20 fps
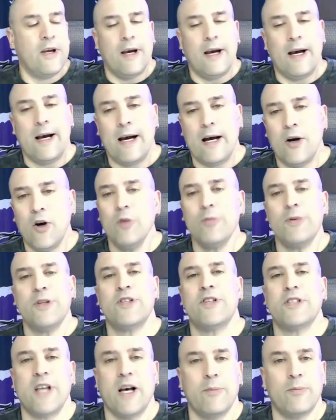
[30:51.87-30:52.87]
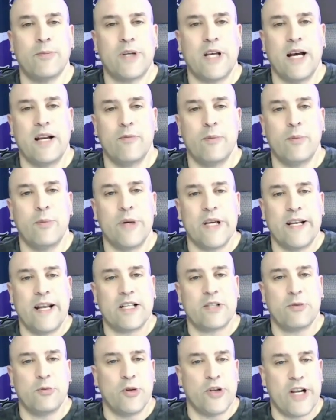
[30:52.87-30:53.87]
hope this has helped kind of be an
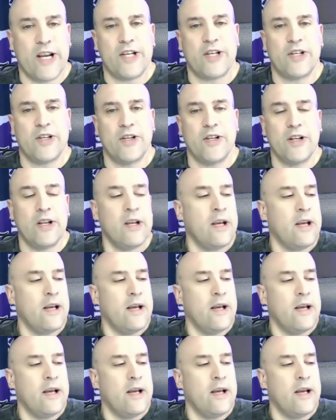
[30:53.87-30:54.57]
explanation,